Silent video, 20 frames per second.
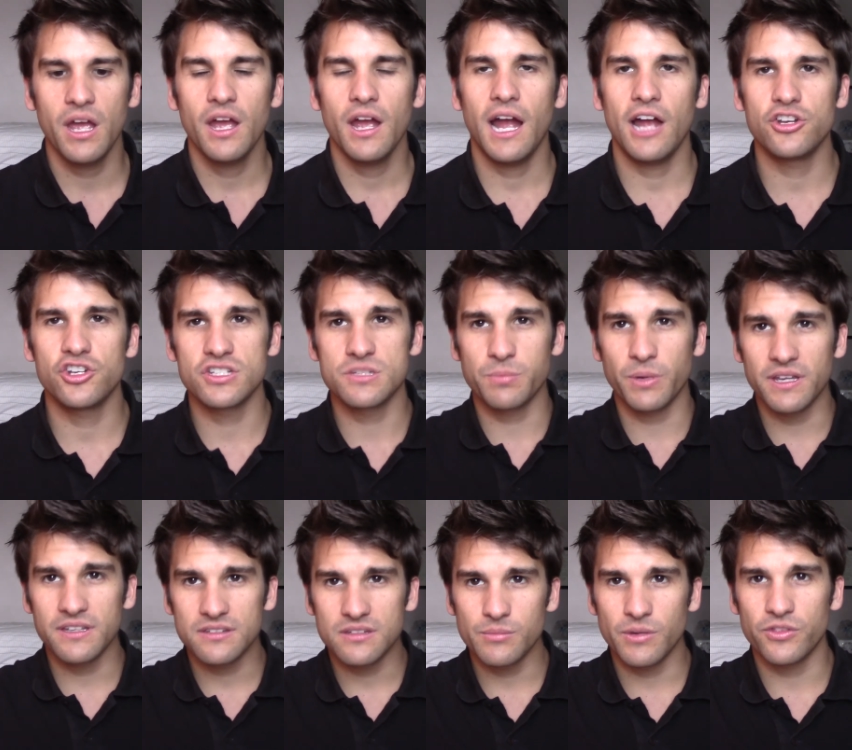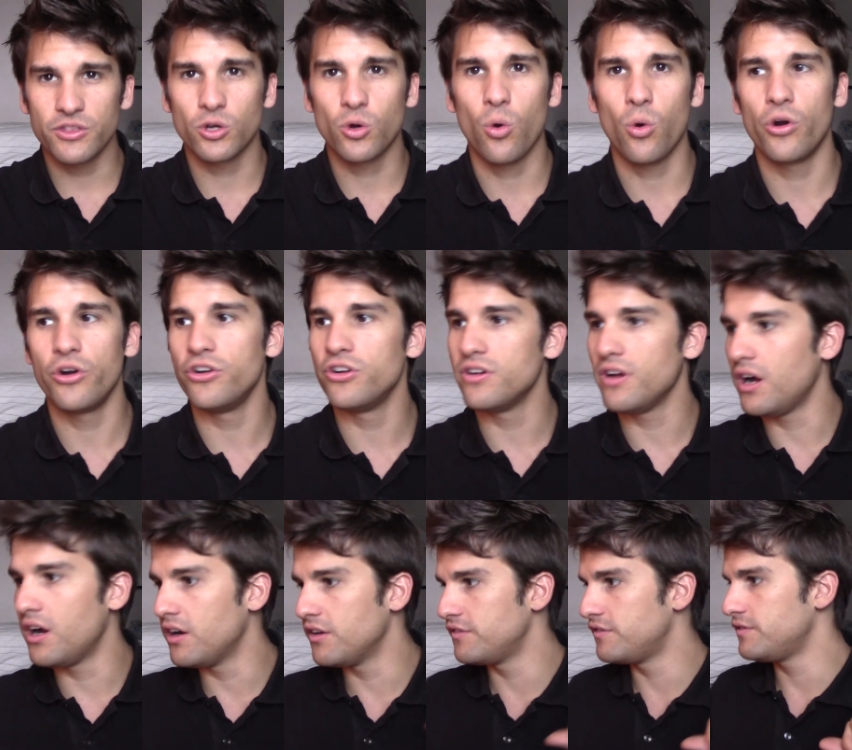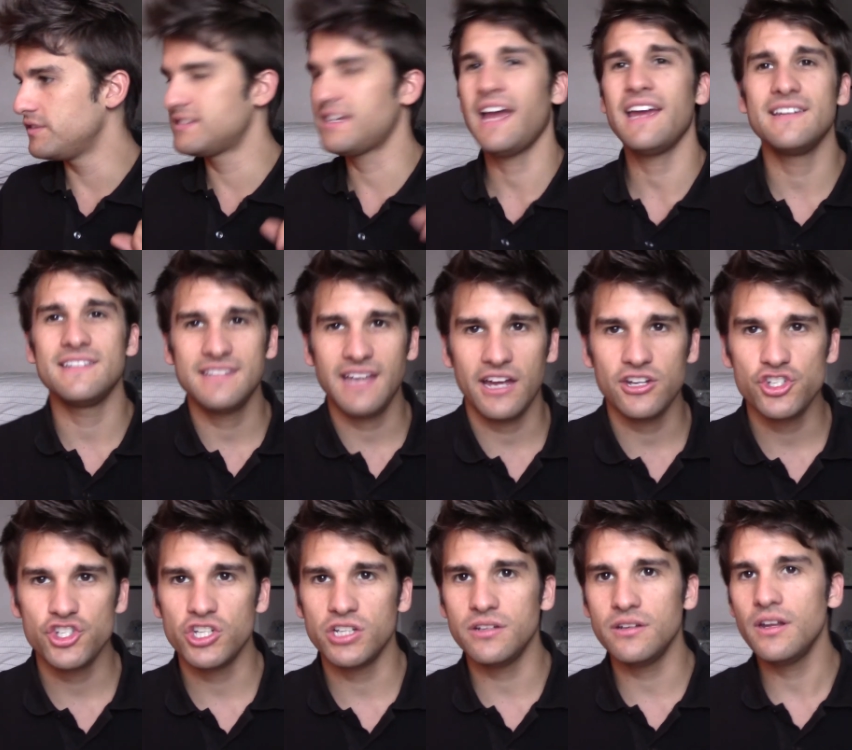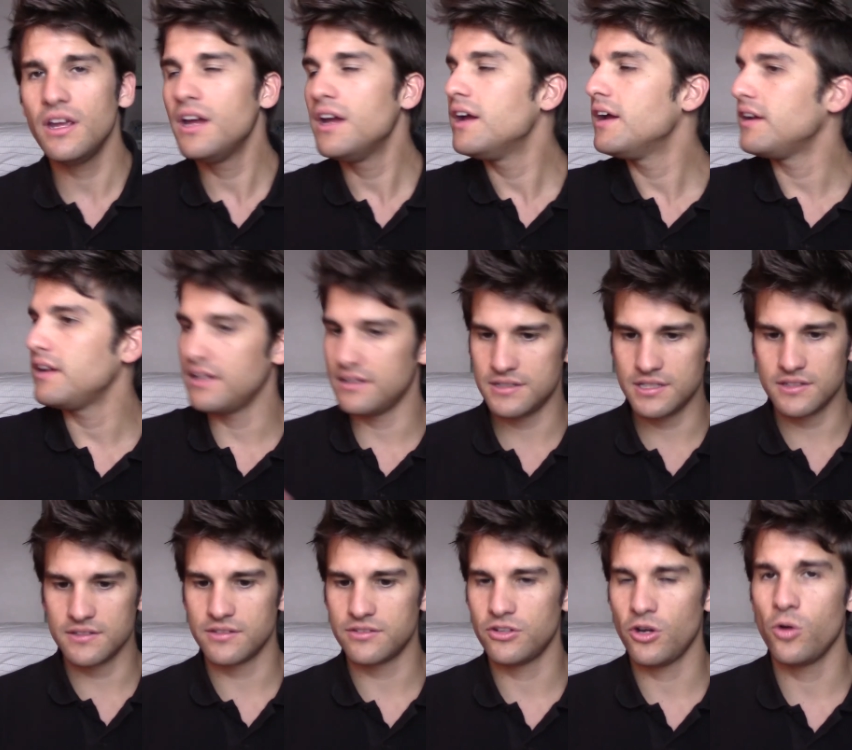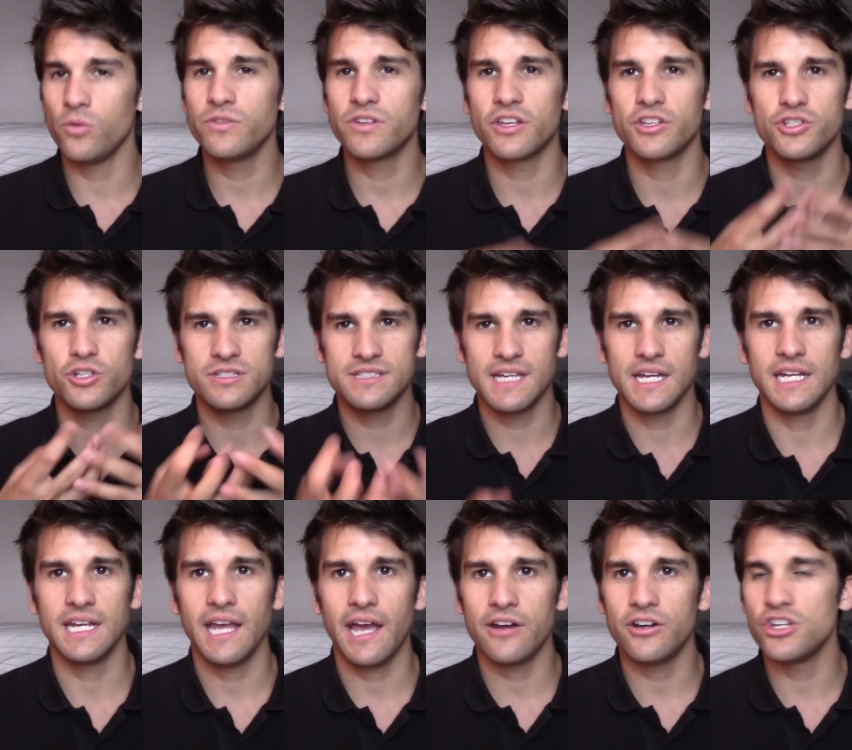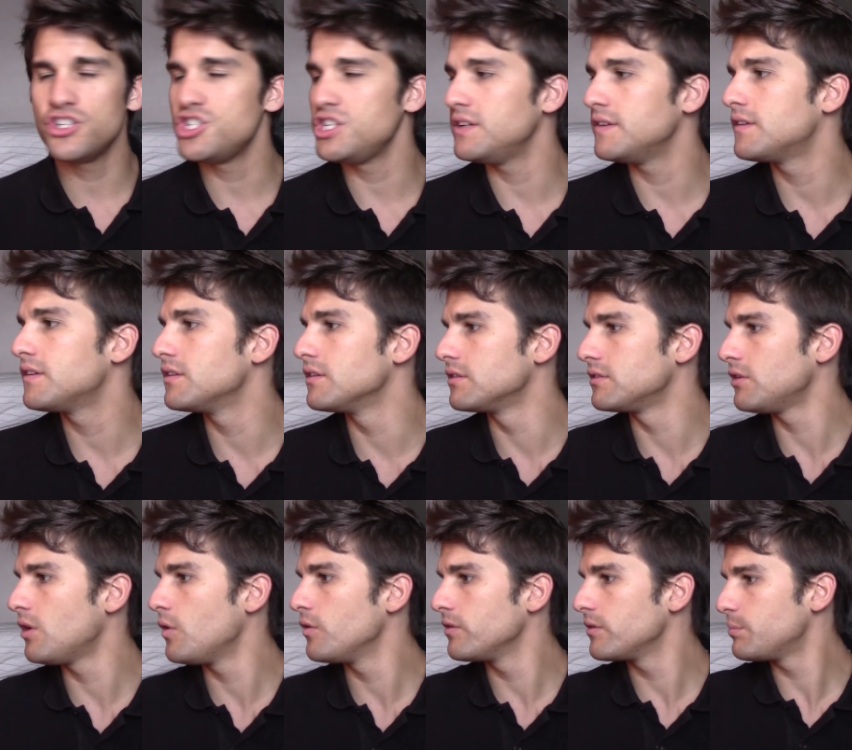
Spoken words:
and just place them at the corner of, set intention into the stones, because you're setting energy into the stones.